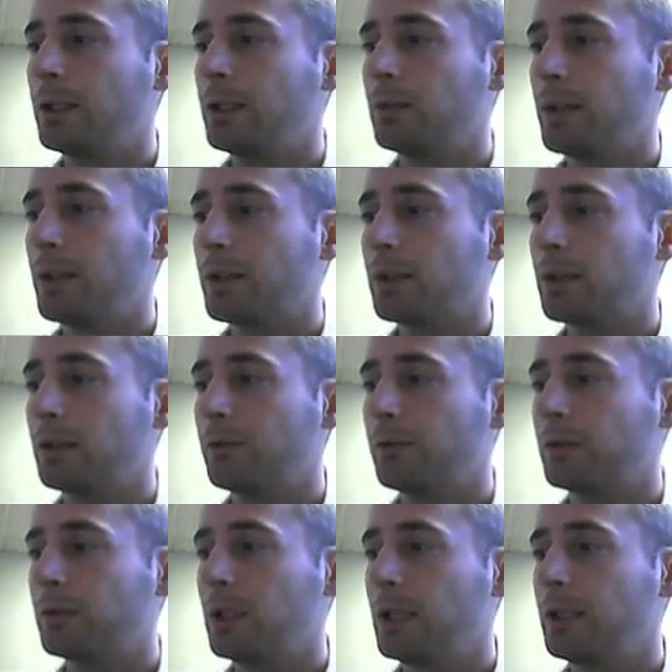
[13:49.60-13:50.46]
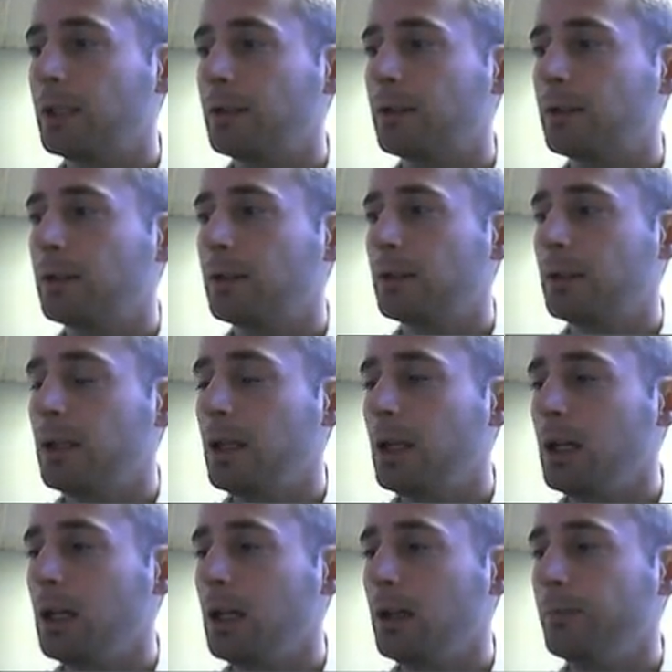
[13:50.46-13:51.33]
on the Western Front
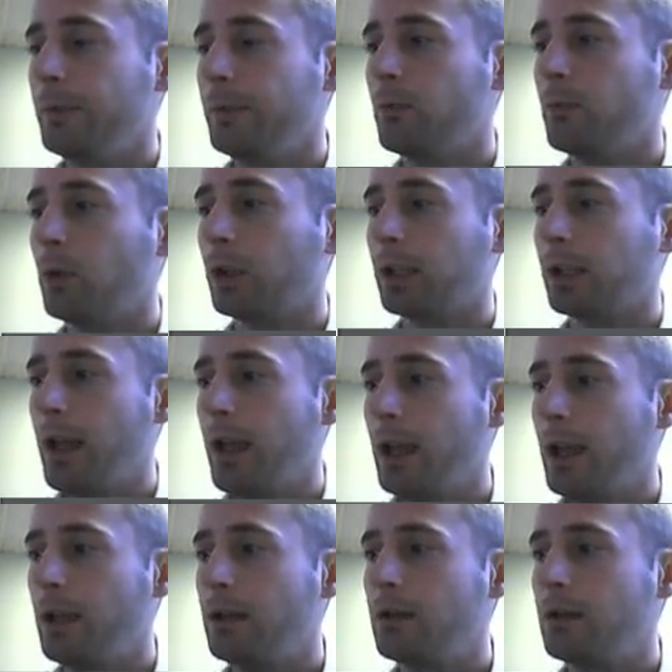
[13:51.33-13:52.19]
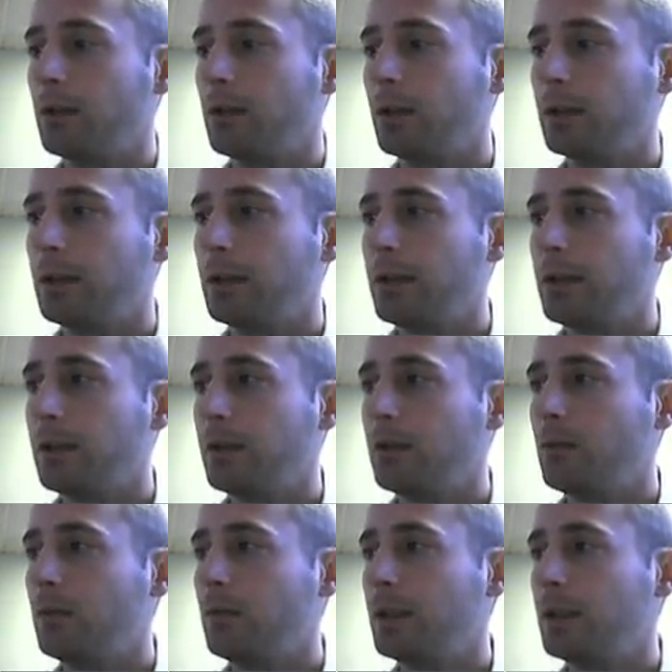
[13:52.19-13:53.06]
and work ahead during these
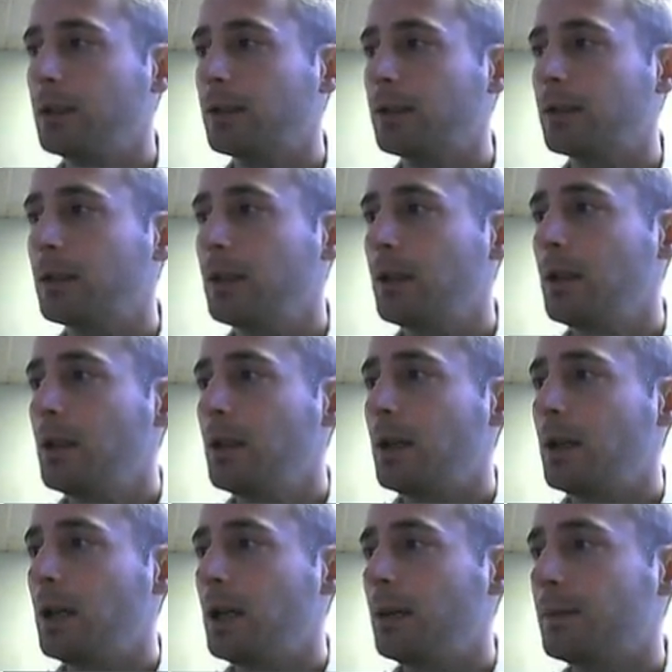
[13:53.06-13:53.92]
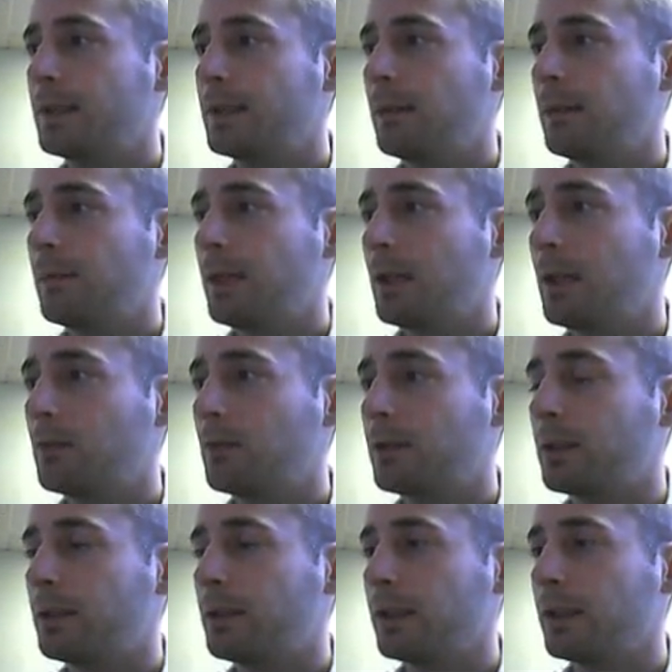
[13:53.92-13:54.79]
2 weeks. Same thing
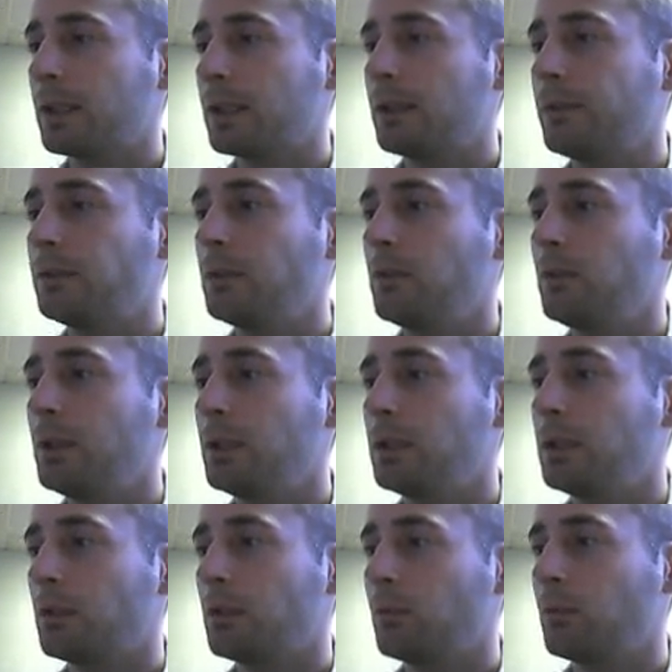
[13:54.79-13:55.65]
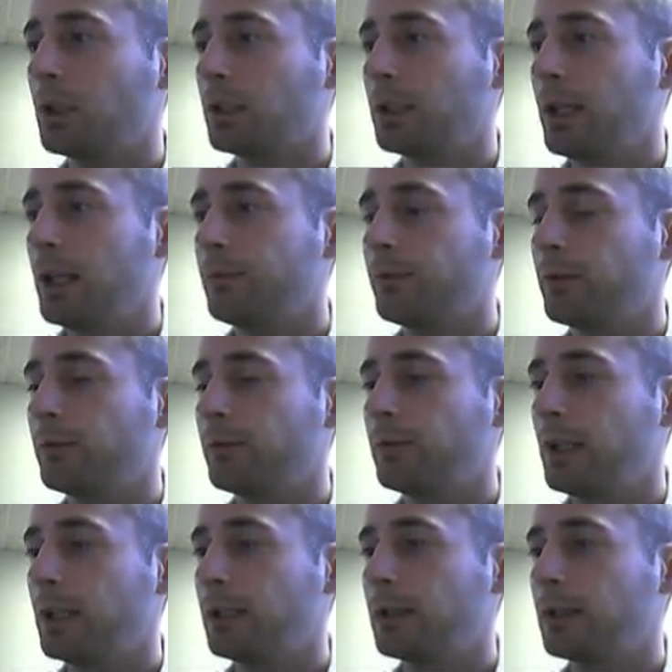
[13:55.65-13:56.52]
with the Thanksgiving week. You can work ahead for
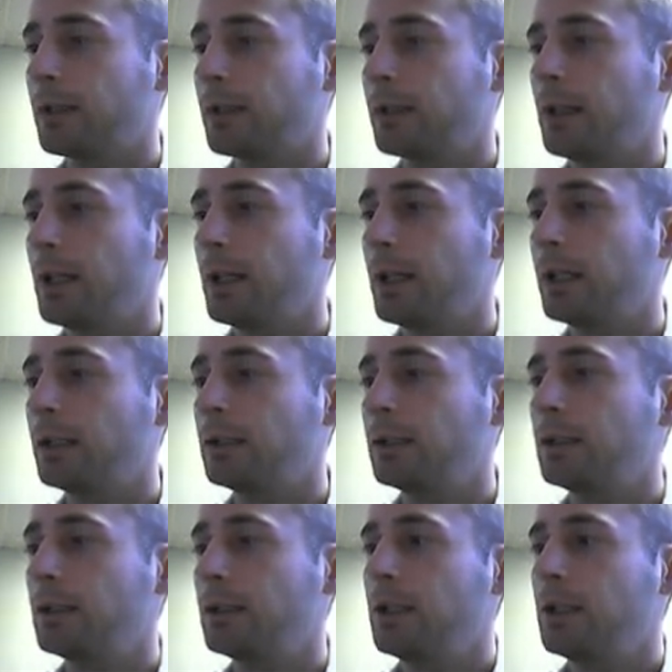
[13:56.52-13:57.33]
Frankenstein.